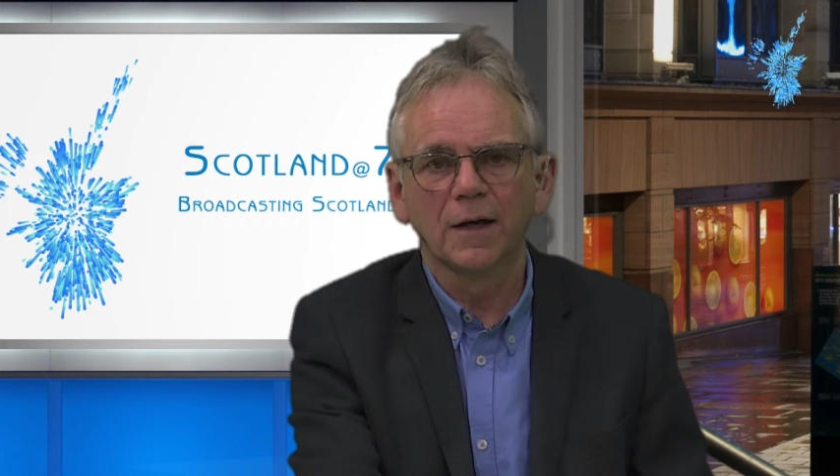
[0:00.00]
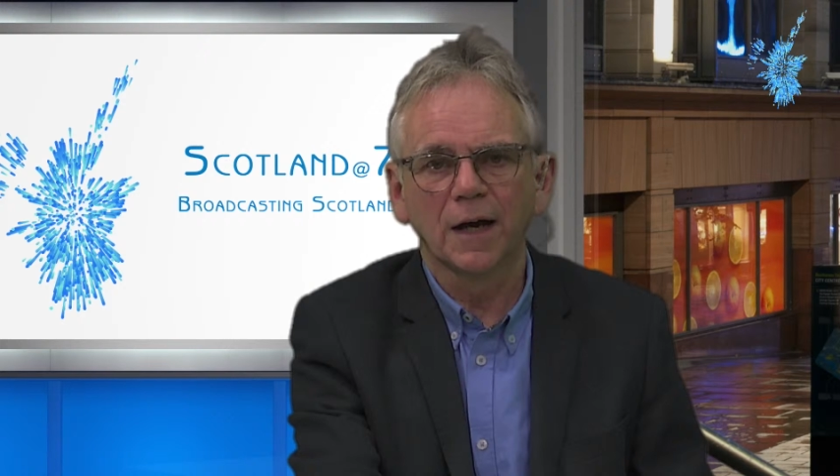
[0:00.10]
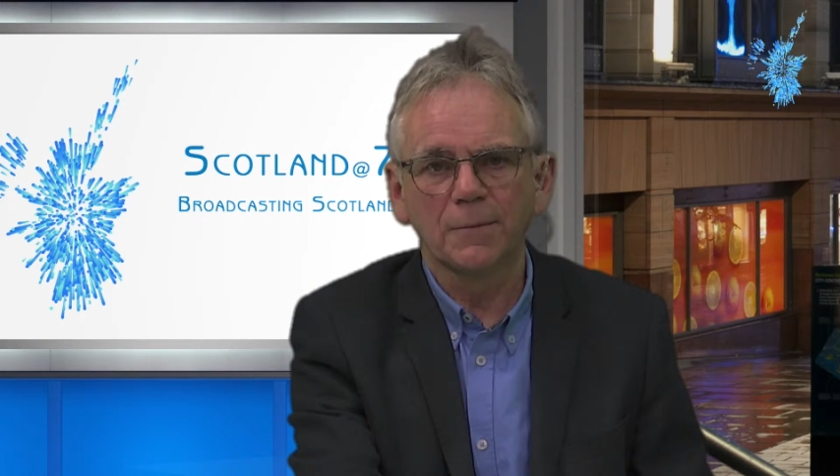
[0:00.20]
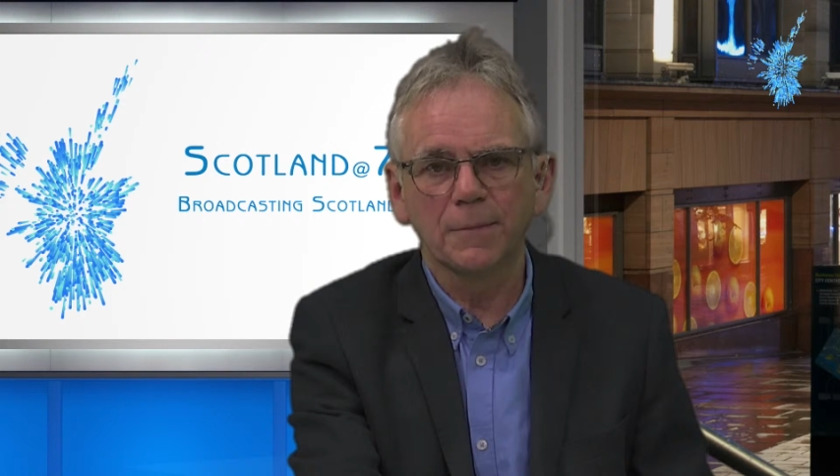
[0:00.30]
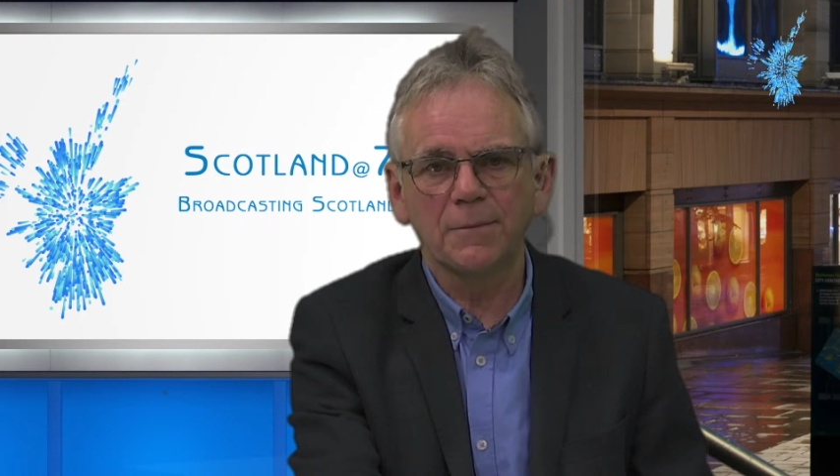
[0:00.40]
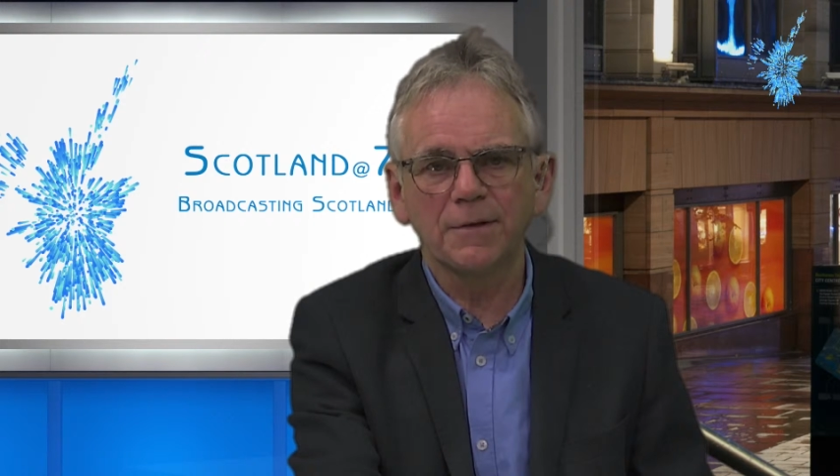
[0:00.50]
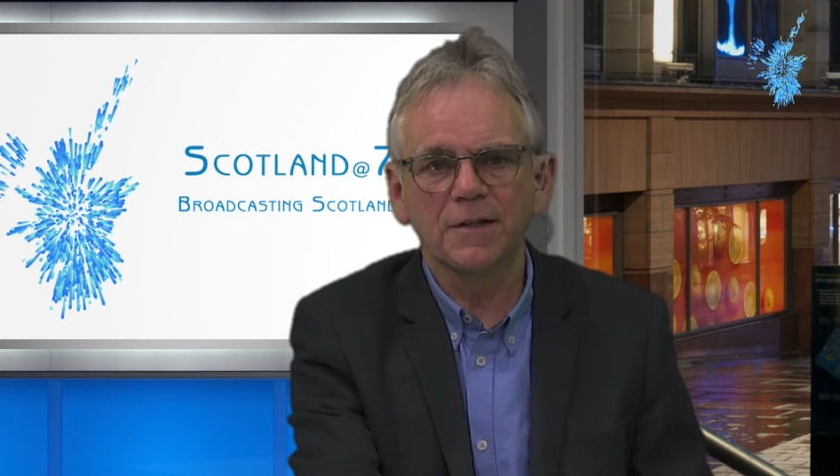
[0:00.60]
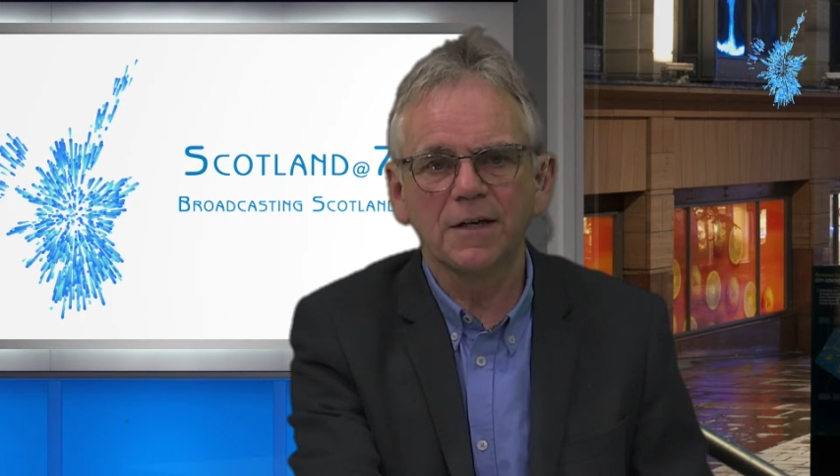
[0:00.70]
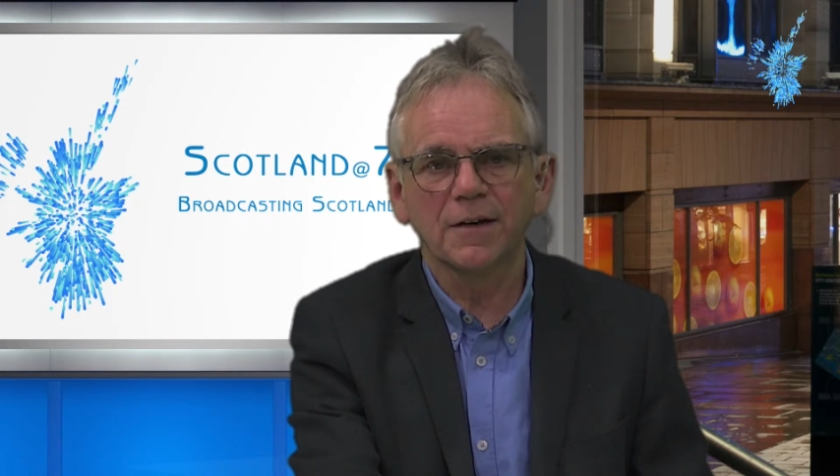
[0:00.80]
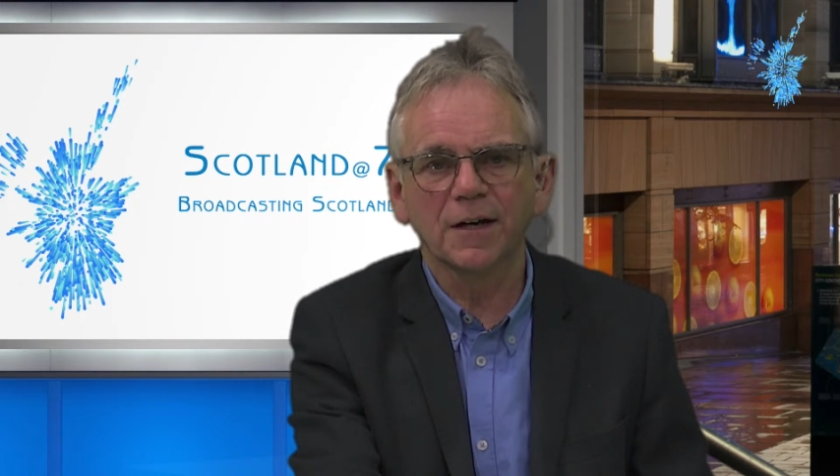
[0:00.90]
and may be
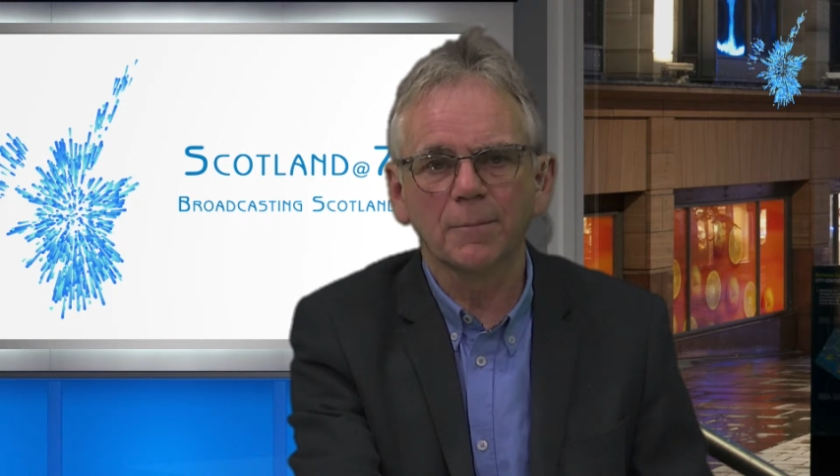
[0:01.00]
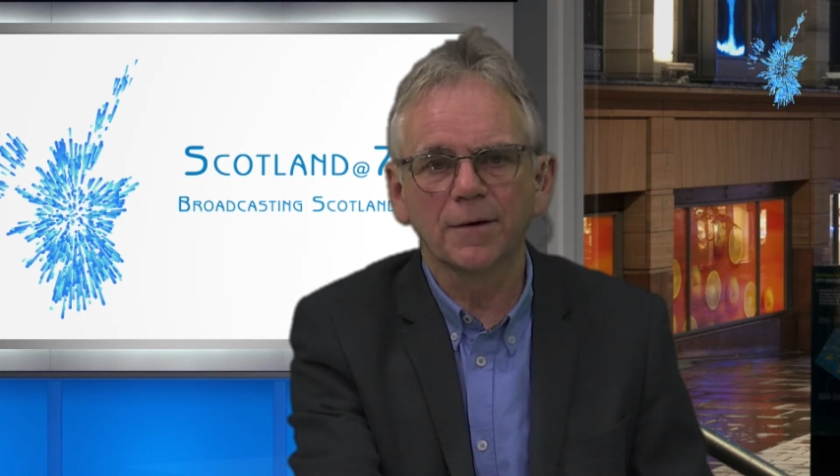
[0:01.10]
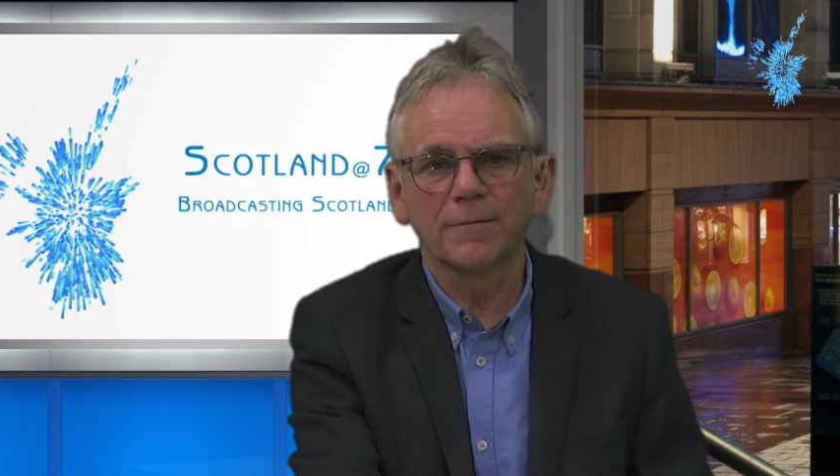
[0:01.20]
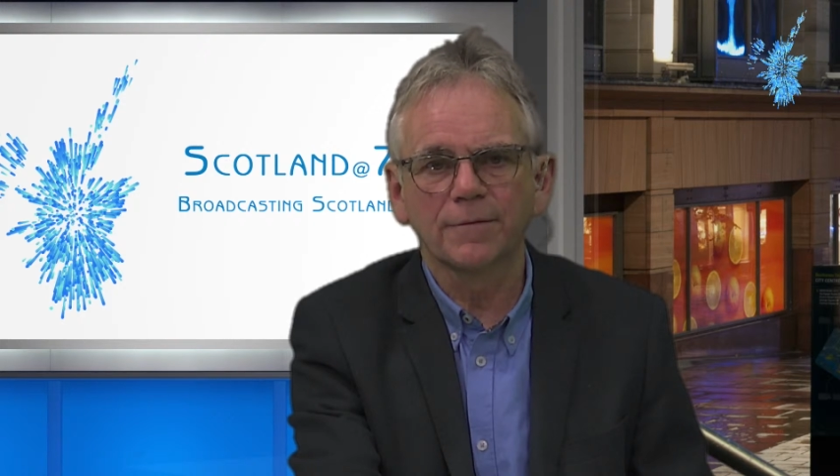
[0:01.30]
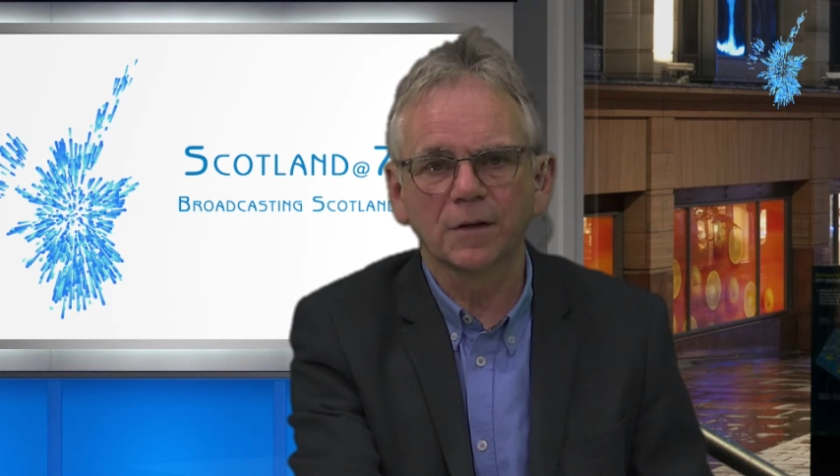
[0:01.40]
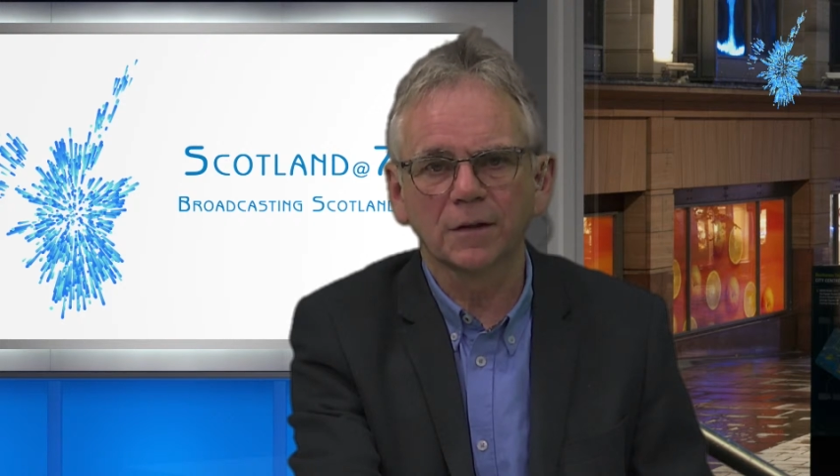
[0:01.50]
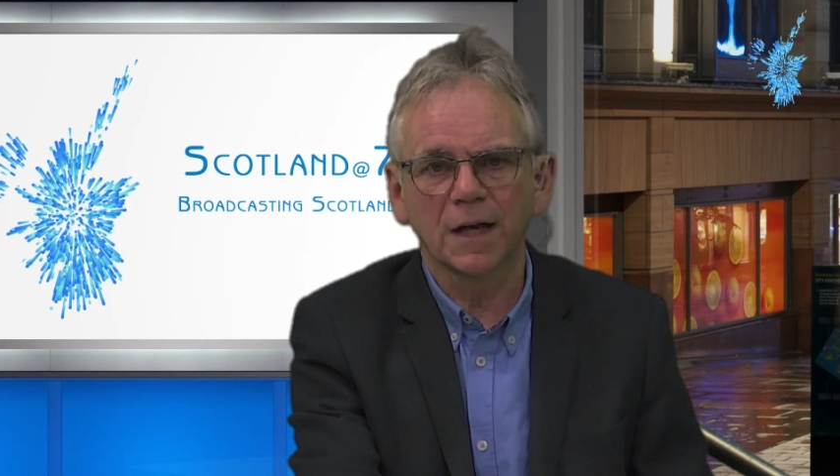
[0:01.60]
gearing up for a